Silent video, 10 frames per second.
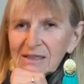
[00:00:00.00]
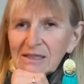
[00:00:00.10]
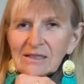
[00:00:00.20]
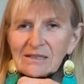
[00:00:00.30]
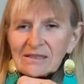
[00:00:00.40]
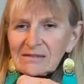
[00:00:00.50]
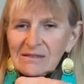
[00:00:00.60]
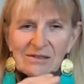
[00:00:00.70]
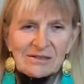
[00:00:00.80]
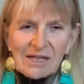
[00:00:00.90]
Your
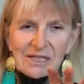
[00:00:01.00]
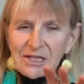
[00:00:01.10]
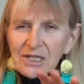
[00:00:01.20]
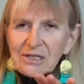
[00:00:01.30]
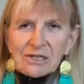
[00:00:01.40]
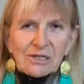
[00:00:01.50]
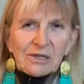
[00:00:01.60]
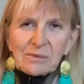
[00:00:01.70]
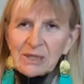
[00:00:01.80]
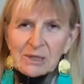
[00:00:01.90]
digestion's
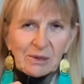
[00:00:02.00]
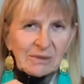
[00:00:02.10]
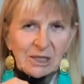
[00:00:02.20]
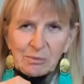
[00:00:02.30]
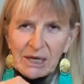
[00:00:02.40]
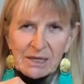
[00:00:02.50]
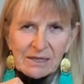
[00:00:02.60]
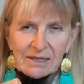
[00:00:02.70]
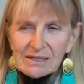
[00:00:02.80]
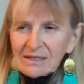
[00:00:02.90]
going to be so much better.
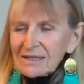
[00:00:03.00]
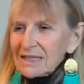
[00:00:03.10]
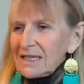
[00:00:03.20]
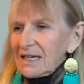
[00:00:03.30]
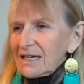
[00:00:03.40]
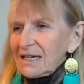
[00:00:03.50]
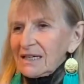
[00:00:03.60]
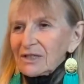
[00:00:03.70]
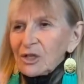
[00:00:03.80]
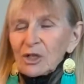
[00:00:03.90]

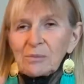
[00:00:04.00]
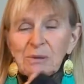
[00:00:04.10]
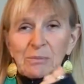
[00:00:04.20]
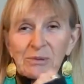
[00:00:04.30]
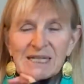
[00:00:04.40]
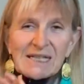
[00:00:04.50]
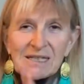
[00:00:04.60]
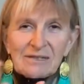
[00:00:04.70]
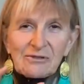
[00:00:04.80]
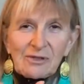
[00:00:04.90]
You're going to be
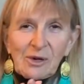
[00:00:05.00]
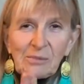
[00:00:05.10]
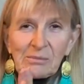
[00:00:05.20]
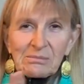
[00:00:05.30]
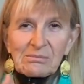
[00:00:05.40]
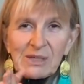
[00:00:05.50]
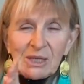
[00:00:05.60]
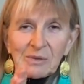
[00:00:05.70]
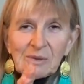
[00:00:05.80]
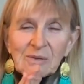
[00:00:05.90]
protected from,
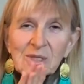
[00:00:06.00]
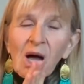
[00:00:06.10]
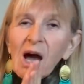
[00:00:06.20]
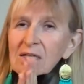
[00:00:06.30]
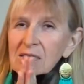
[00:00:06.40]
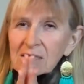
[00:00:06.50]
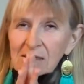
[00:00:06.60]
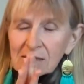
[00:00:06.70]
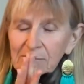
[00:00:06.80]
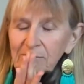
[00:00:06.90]
those toxins.